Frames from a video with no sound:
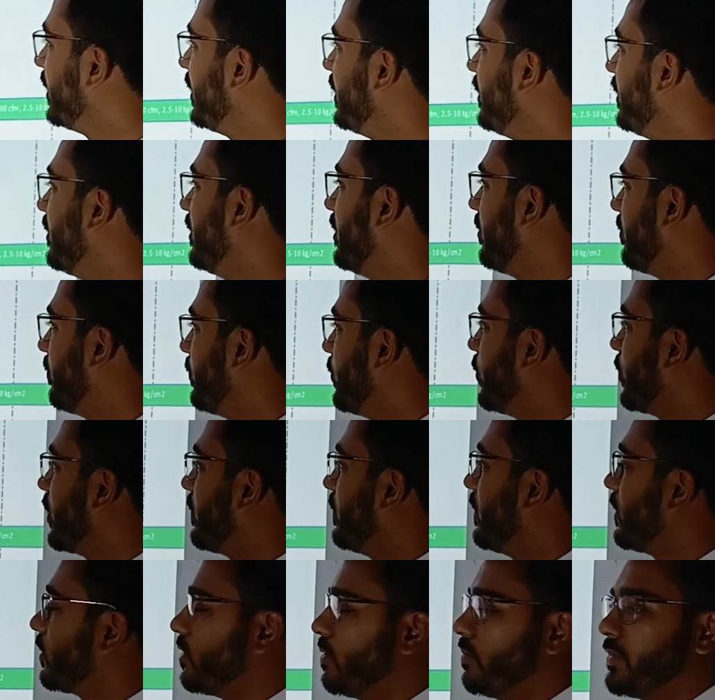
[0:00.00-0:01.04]
the
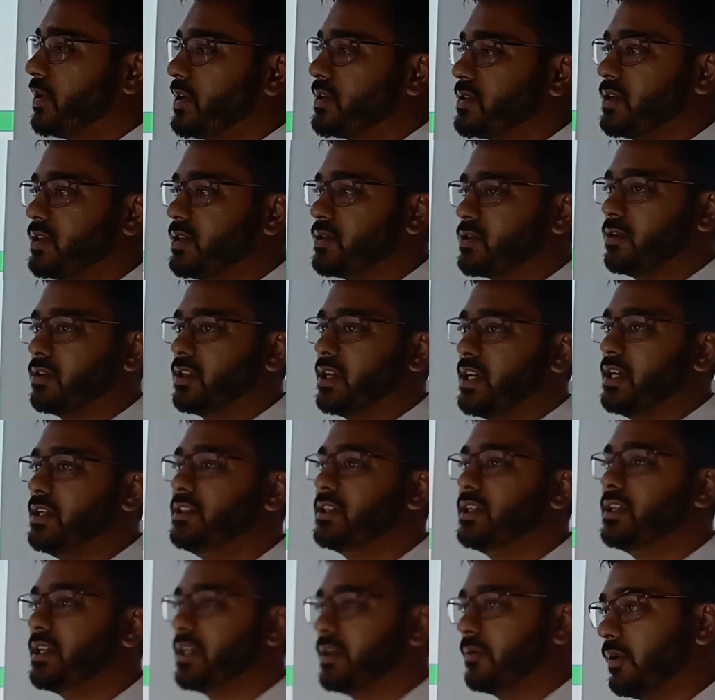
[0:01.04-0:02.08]
portable compressors or the
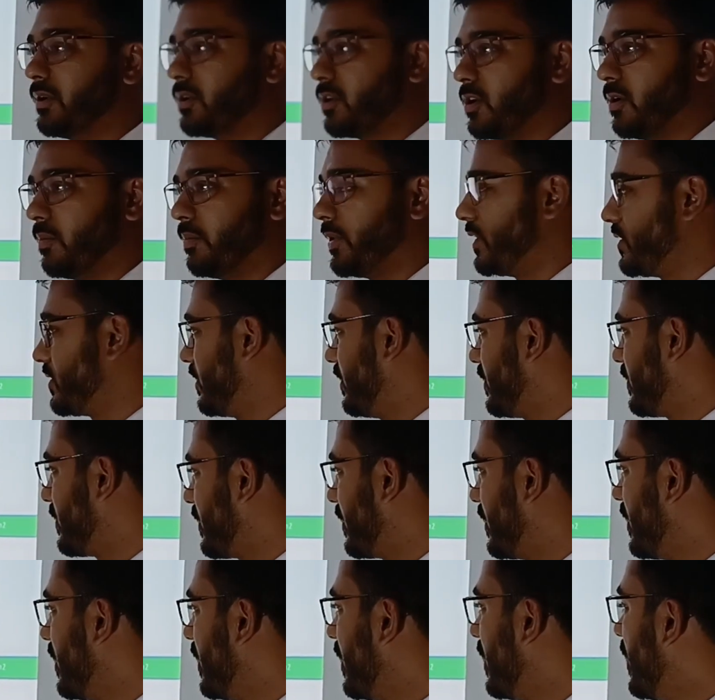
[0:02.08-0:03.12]
engine driven compressors.
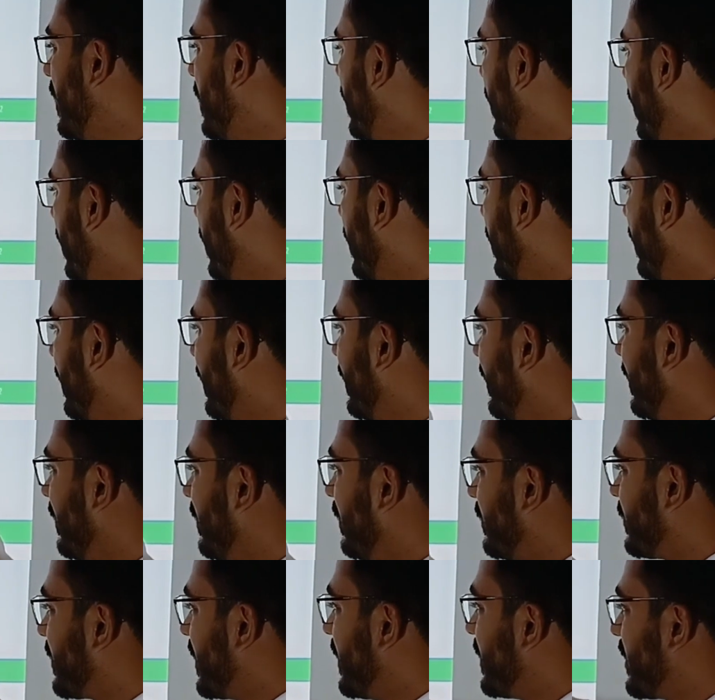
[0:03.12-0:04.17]

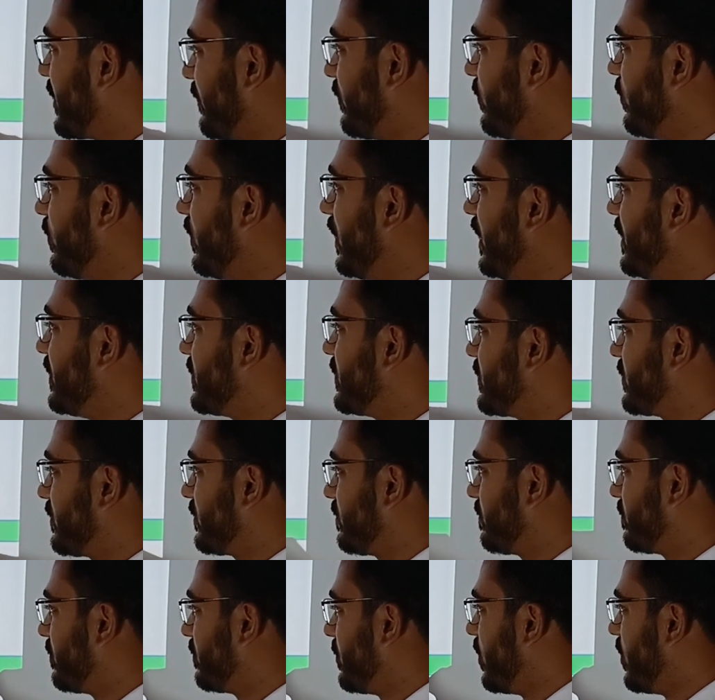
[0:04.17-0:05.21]
Centrifugal
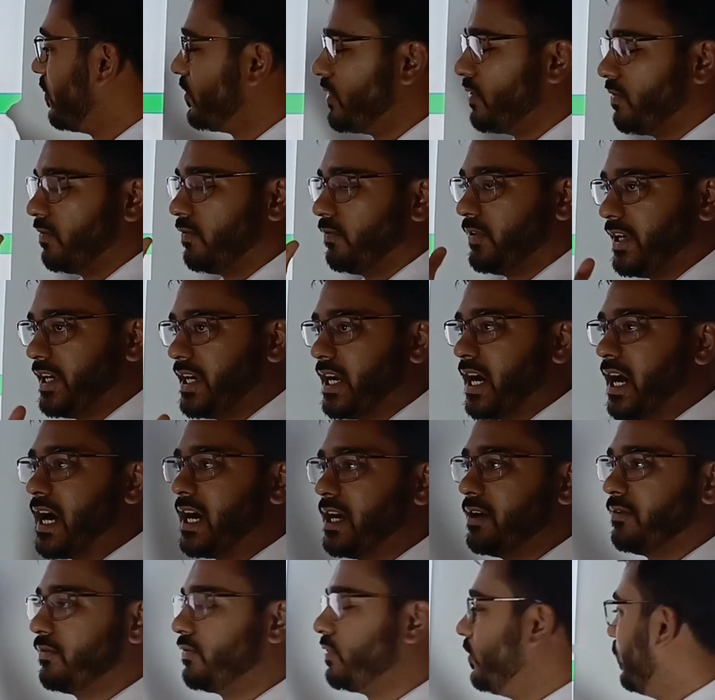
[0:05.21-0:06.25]
is on the very
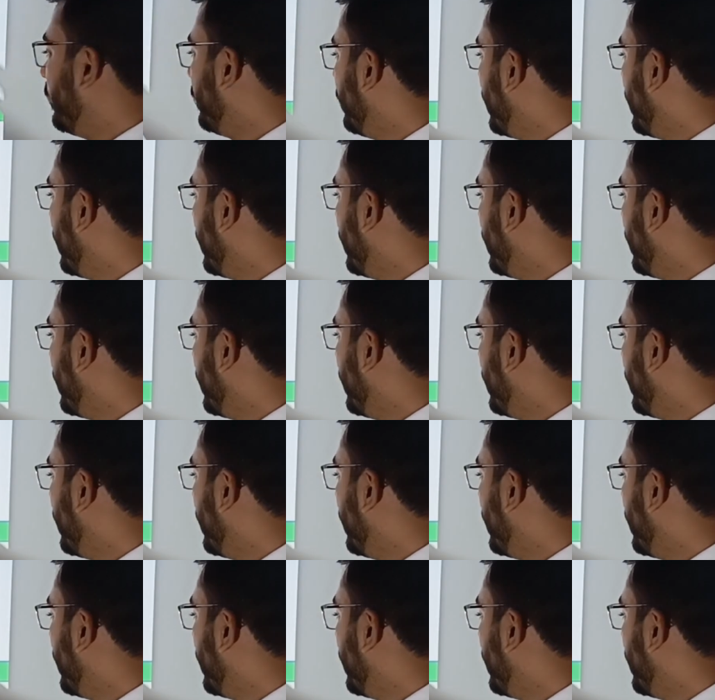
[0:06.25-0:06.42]
high flow,